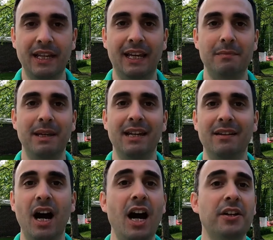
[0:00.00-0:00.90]
They can
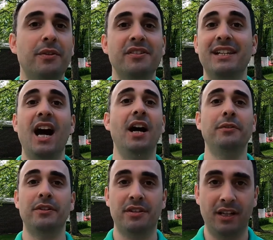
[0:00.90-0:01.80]
be hundreds and
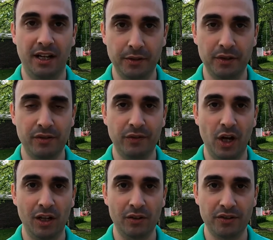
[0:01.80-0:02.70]
hundreds and hundreds of
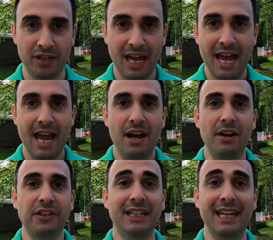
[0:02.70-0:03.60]
dollars.
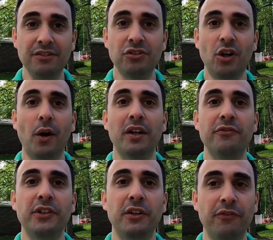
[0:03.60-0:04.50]
To get
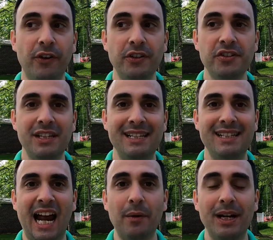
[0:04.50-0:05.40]
started for your first
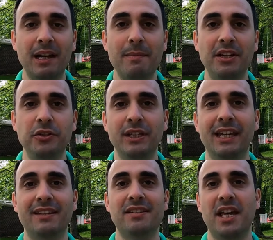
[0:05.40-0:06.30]
season, I recommend you
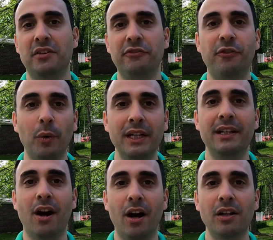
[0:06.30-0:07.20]
get a set of
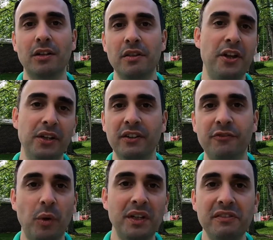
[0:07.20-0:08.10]
$40, $30, $40,
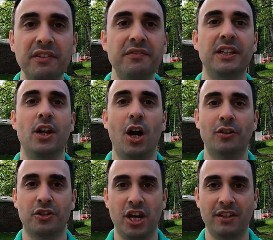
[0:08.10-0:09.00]

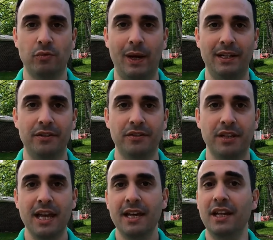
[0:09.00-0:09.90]
$50 chest
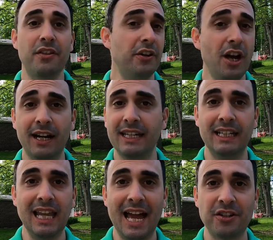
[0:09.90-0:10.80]
waders. Now, they're not
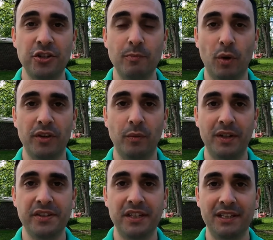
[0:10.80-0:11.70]
going to last you more than
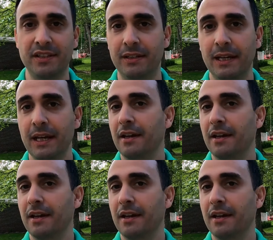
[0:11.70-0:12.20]
one season.